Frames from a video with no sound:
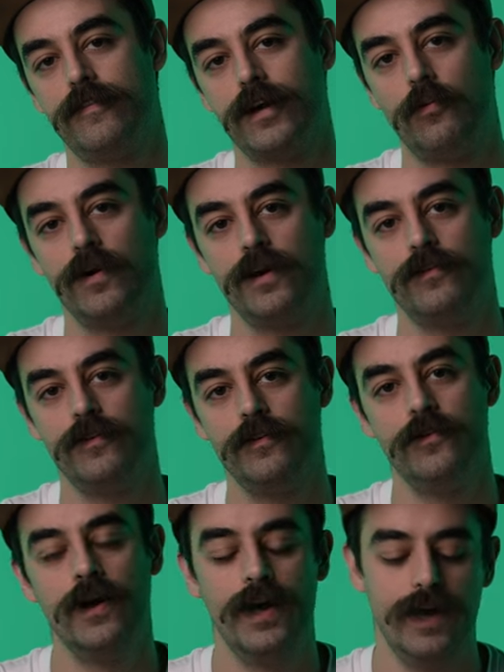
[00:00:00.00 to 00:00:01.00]
thing I want to
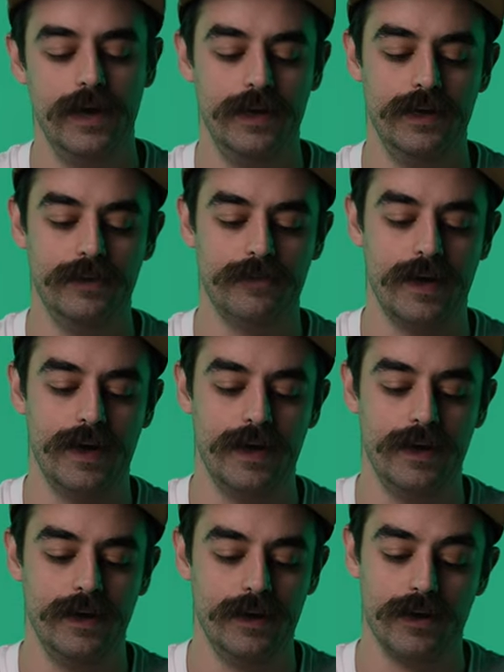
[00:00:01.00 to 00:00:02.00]
do is a
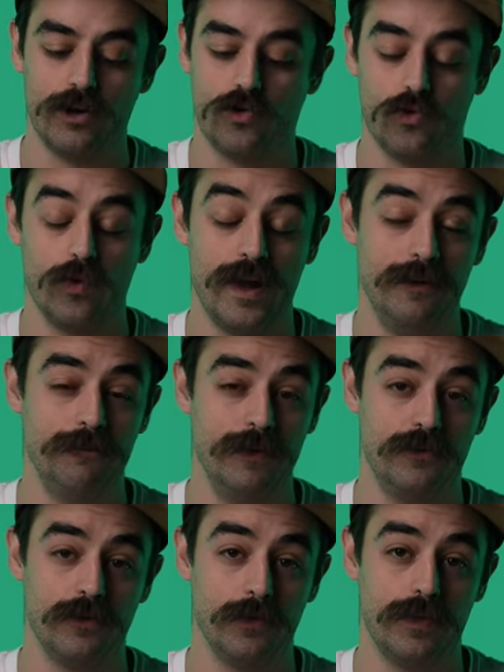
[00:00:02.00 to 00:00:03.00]
uh, great
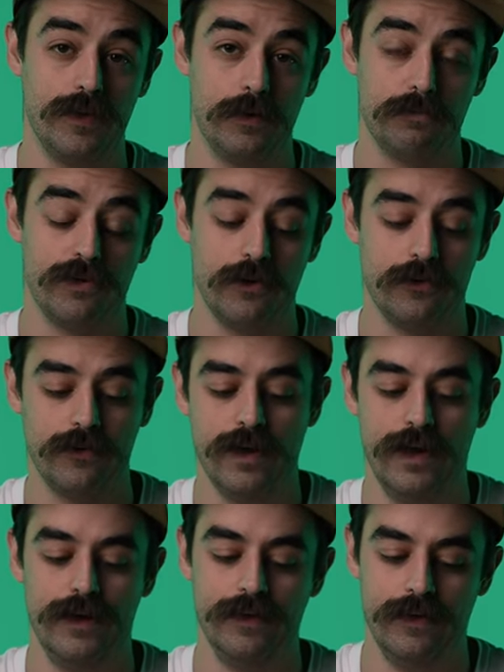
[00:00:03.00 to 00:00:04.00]
feature within
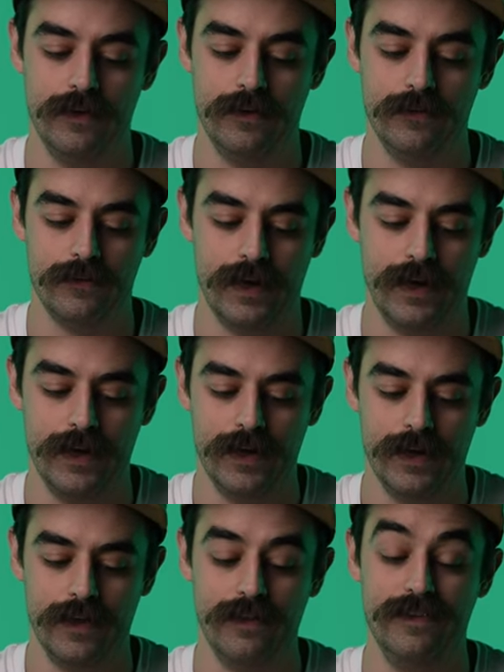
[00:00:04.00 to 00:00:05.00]
Procreate is
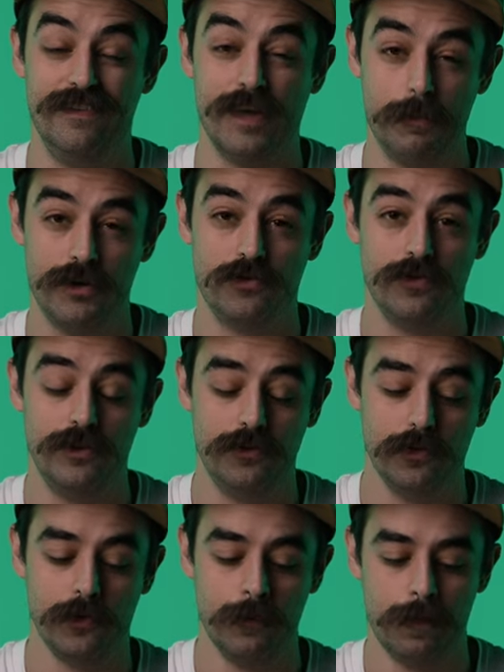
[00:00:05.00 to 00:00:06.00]
uh, the symmetry
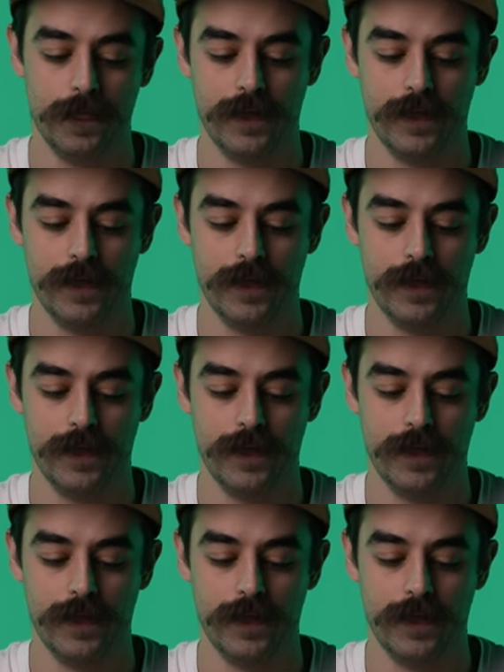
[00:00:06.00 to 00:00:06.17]
tool.